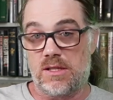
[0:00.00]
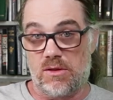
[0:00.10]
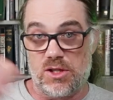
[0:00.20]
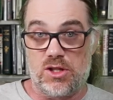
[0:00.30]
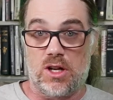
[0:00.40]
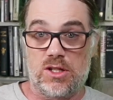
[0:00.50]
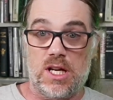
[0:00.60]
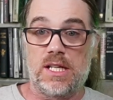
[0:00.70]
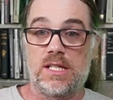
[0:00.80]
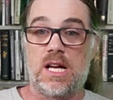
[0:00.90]
So the judge
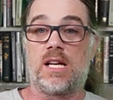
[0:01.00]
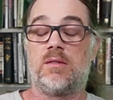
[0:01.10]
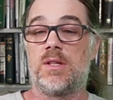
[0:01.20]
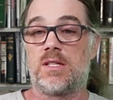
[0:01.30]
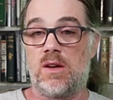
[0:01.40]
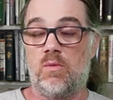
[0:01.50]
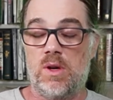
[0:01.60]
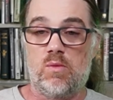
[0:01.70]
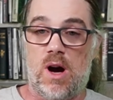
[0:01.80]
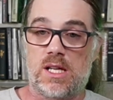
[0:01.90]
signed a document saying
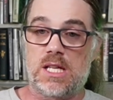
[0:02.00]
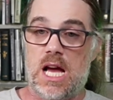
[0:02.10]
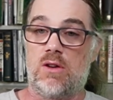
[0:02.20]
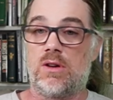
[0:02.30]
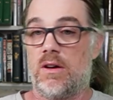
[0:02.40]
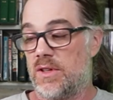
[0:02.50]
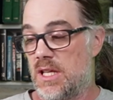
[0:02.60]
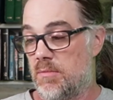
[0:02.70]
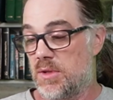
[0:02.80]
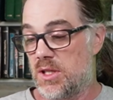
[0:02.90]
we walked out of a
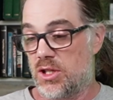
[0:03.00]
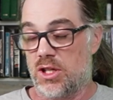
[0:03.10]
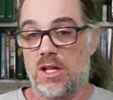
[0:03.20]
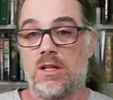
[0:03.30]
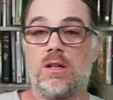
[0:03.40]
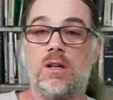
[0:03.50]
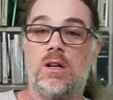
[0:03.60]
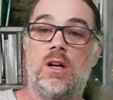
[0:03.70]
deposition.